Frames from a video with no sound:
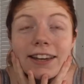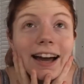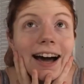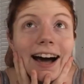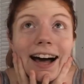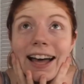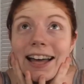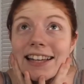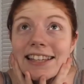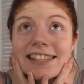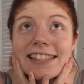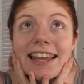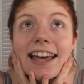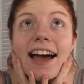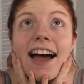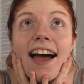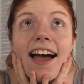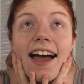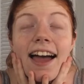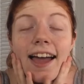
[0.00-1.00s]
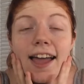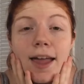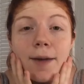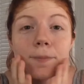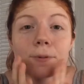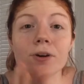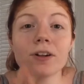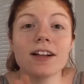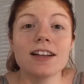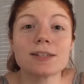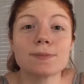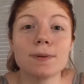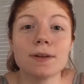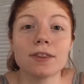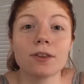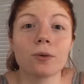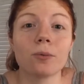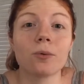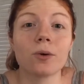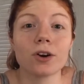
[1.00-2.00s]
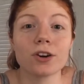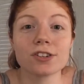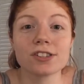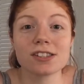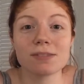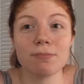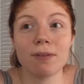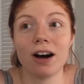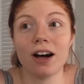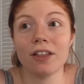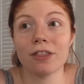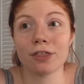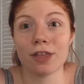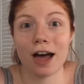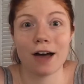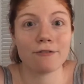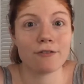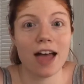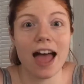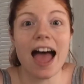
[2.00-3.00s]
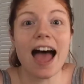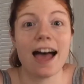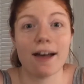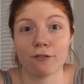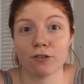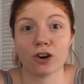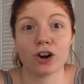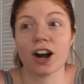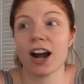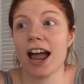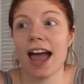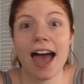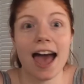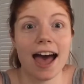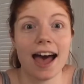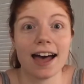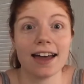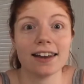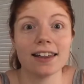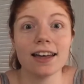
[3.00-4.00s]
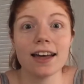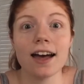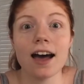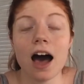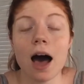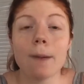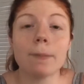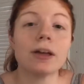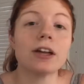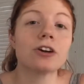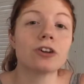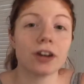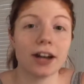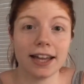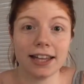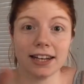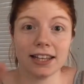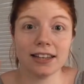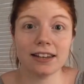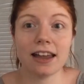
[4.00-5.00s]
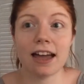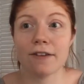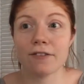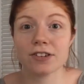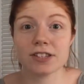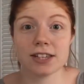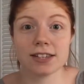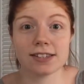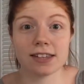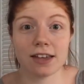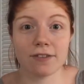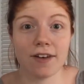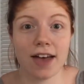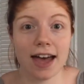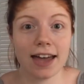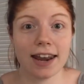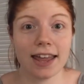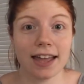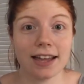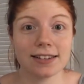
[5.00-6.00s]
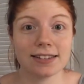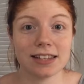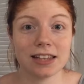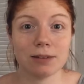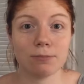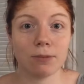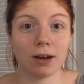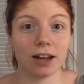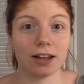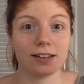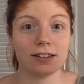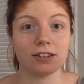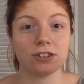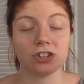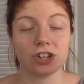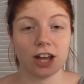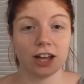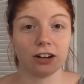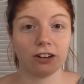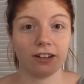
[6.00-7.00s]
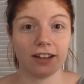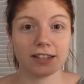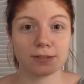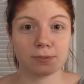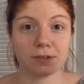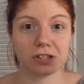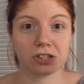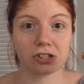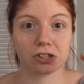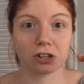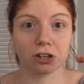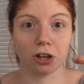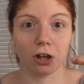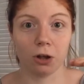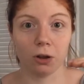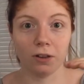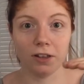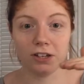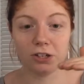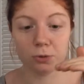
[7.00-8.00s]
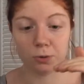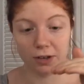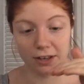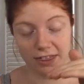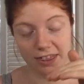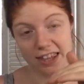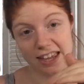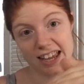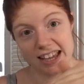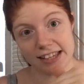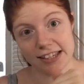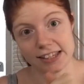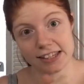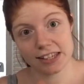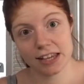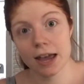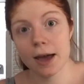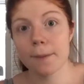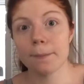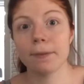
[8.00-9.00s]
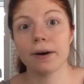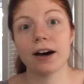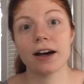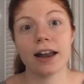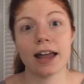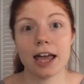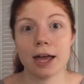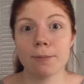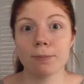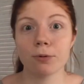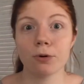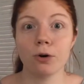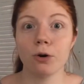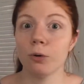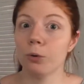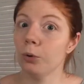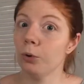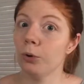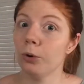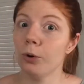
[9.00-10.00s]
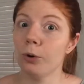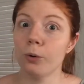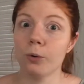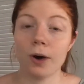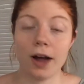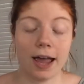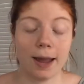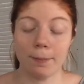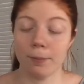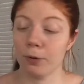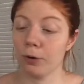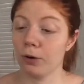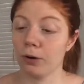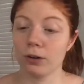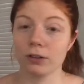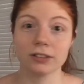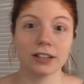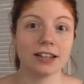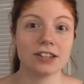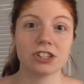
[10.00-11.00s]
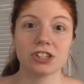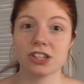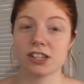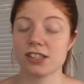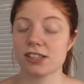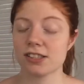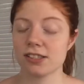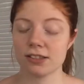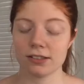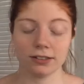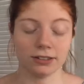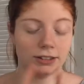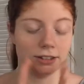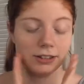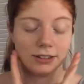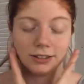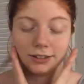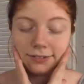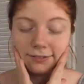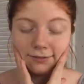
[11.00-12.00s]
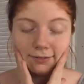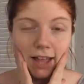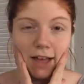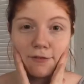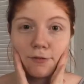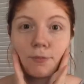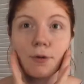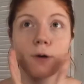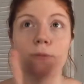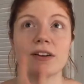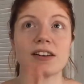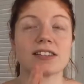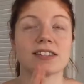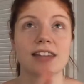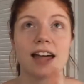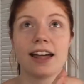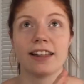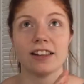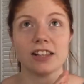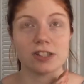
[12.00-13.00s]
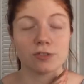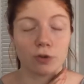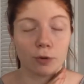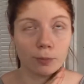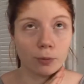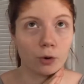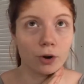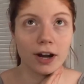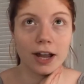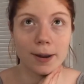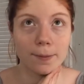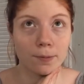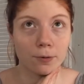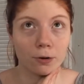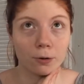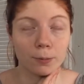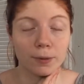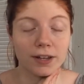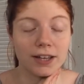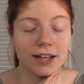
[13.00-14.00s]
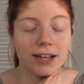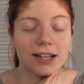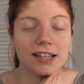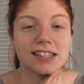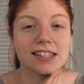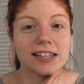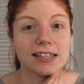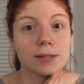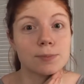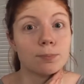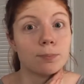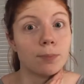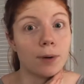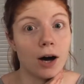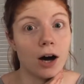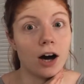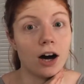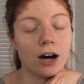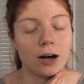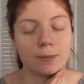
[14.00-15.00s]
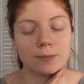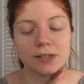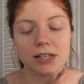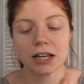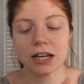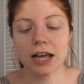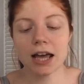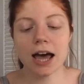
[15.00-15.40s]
You guys, April has been the worst month I've ever had. I mean, granted, ever since I've had Andy, my channel has been slowly doing this, but April, whoo, April. Let's just uh, have a moment of silence for poor April because it's bombed.